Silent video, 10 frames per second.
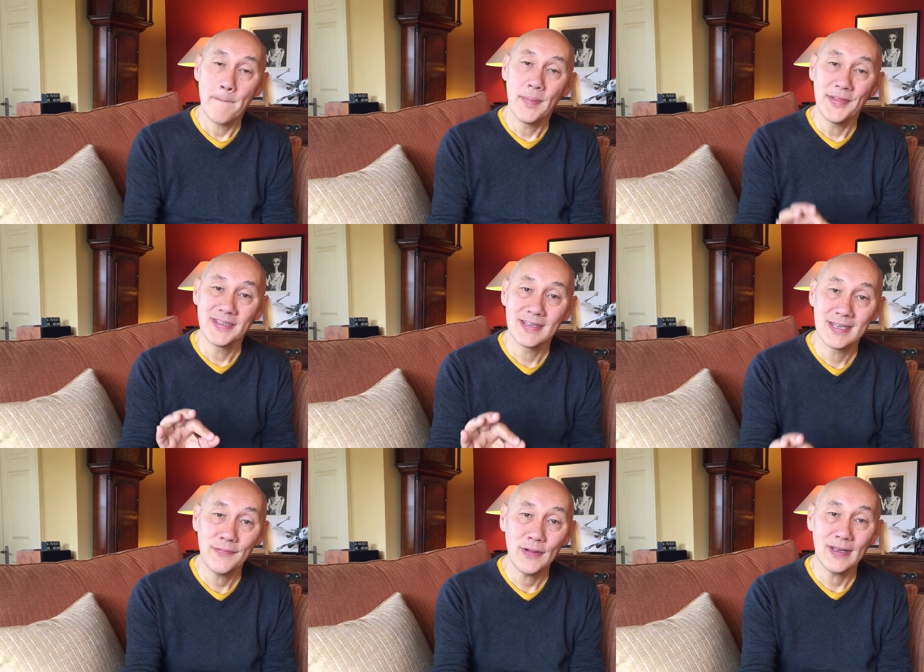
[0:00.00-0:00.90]
but the
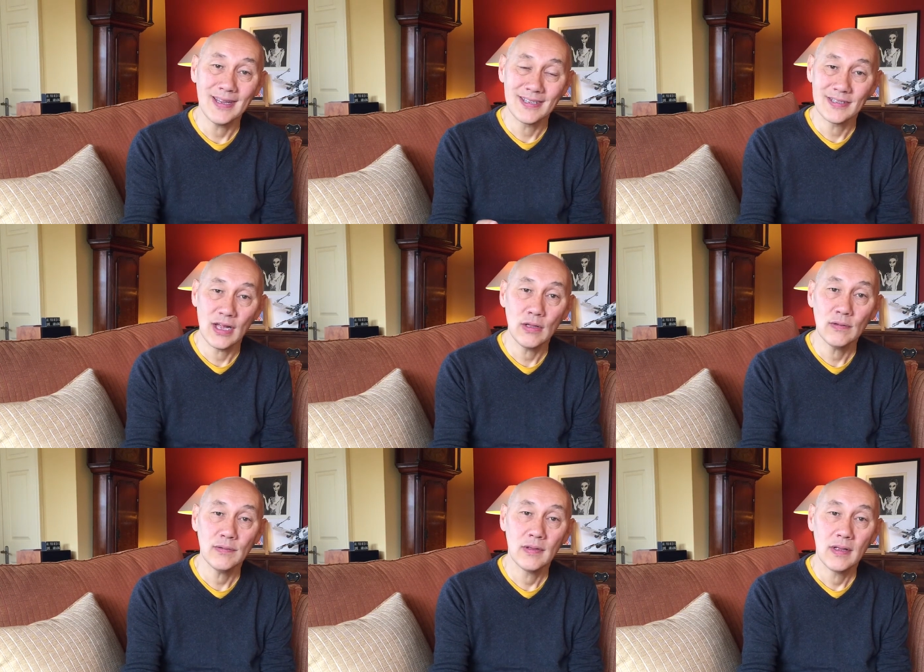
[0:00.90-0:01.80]
certificate
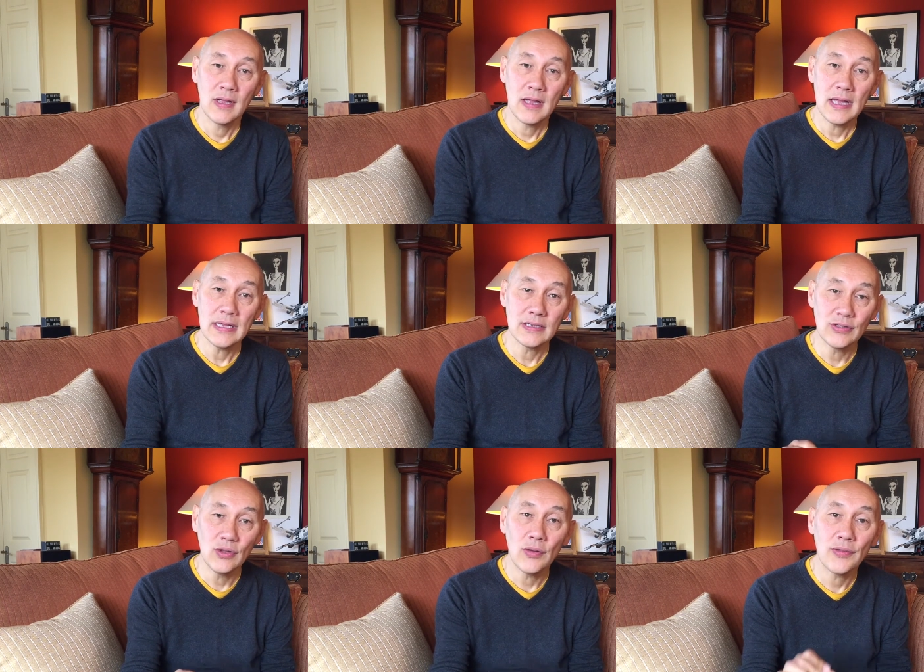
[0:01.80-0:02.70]
itself is
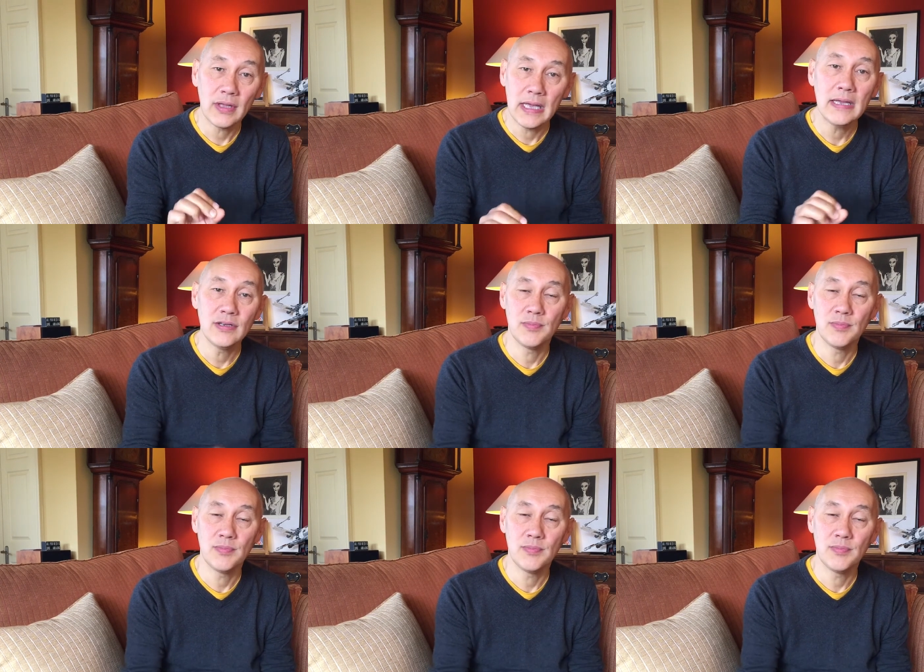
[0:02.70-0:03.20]
not the key to